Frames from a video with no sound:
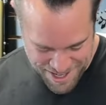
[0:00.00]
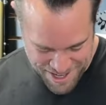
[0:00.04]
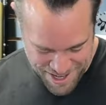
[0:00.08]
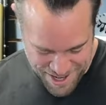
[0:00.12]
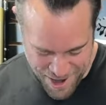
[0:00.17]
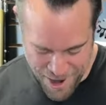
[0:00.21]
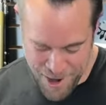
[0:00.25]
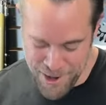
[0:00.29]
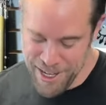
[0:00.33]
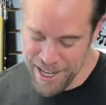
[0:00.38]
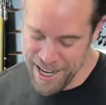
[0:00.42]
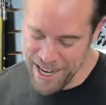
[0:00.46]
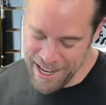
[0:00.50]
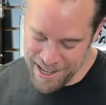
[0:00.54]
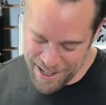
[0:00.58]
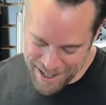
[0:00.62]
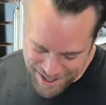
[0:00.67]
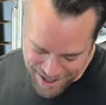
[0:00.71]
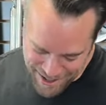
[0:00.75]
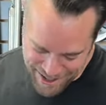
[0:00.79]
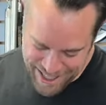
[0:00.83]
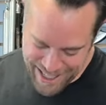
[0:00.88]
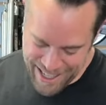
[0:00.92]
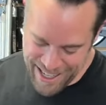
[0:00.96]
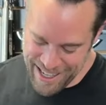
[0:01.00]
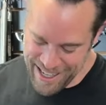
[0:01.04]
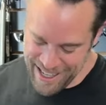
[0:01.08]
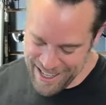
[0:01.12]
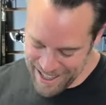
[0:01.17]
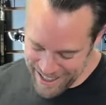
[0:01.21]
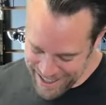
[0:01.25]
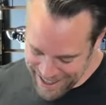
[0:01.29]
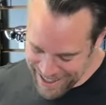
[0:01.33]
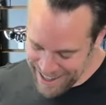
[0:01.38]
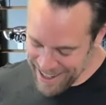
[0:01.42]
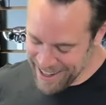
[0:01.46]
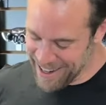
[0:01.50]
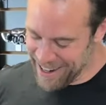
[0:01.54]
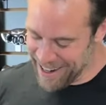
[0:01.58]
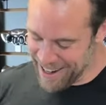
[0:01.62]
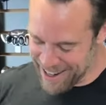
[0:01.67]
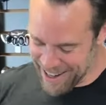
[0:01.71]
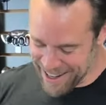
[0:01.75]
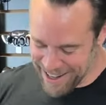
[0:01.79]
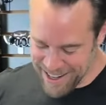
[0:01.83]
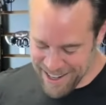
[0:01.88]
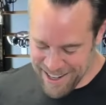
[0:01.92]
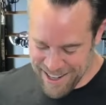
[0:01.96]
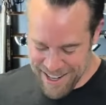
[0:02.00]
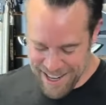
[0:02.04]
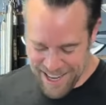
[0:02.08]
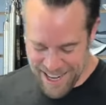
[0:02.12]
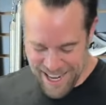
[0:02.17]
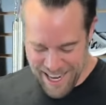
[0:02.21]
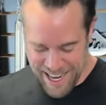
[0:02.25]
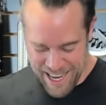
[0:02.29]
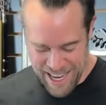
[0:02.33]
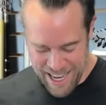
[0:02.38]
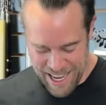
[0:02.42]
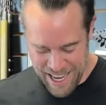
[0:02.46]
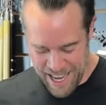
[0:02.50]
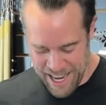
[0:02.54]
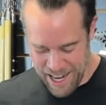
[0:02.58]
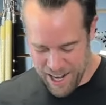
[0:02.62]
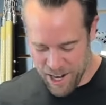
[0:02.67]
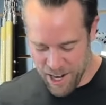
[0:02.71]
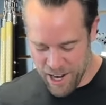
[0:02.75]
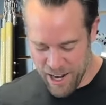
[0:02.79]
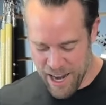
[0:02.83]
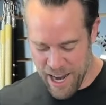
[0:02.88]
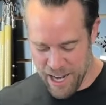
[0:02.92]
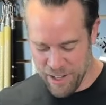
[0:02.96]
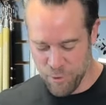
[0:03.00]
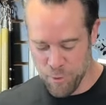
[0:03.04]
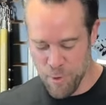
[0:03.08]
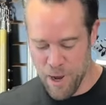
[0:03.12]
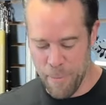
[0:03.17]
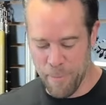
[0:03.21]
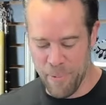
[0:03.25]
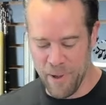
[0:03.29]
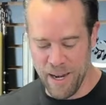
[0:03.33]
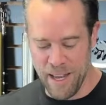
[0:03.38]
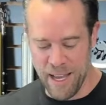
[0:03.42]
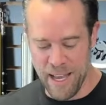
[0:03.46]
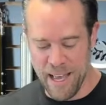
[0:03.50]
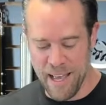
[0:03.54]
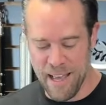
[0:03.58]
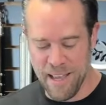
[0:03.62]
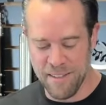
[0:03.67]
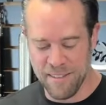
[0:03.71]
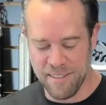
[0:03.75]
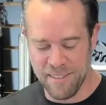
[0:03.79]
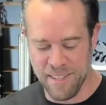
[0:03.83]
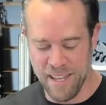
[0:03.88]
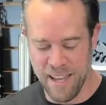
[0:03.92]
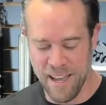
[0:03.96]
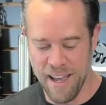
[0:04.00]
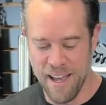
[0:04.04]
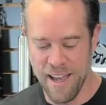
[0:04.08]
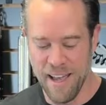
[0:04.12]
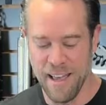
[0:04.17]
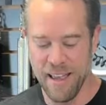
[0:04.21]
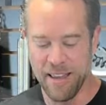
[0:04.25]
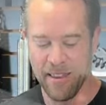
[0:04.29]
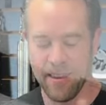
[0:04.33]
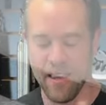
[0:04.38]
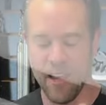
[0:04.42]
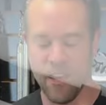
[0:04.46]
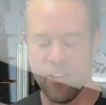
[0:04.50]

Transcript: Okay. All right, and our next weapon is the